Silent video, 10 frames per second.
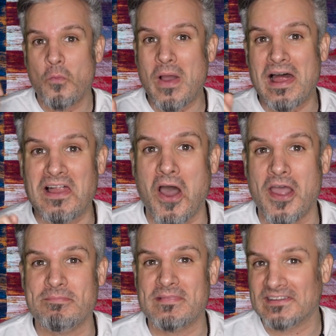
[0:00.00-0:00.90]
Well,
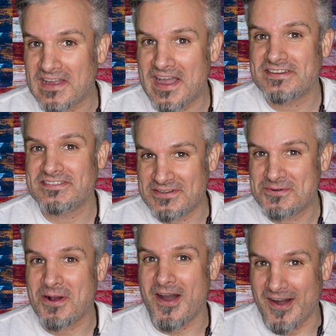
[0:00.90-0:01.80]
I'm glad
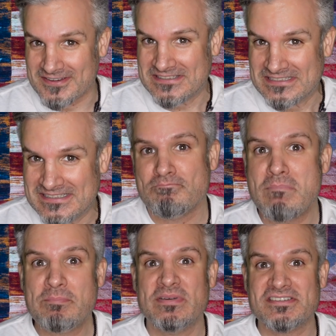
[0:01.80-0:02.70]
you asked.
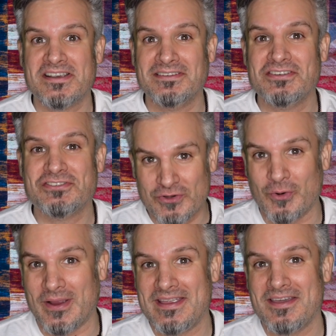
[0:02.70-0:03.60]
Members can
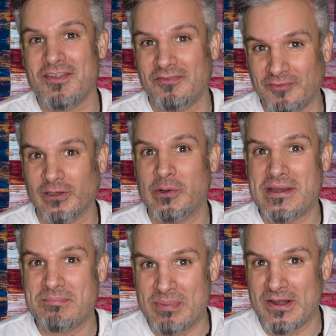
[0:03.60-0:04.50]
enjoy the
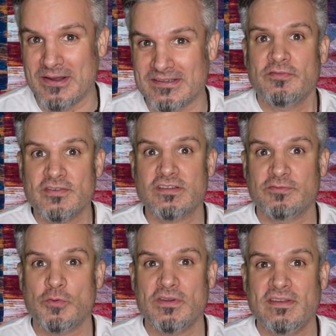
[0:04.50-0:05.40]
following perks. First of
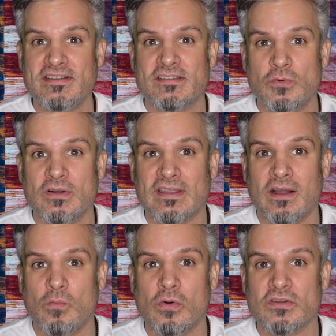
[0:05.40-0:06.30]
all, you need to work
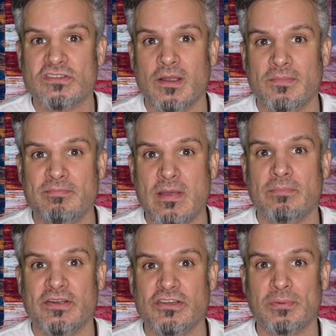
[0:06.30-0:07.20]
out what type of
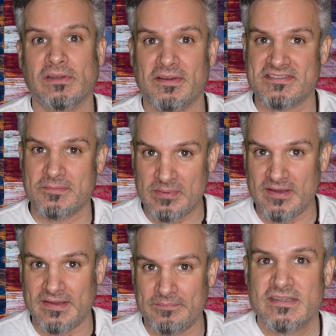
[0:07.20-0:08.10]
member you would like to
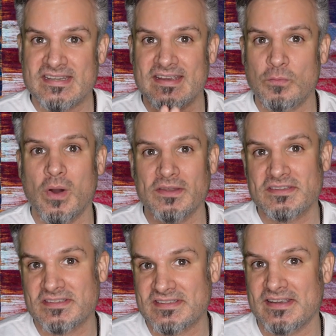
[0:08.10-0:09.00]
be, tier one
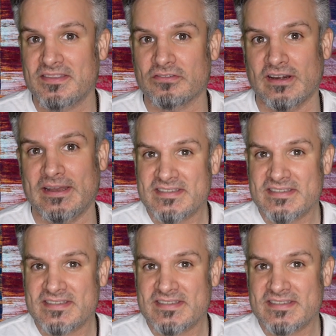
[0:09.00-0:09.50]
to tier three.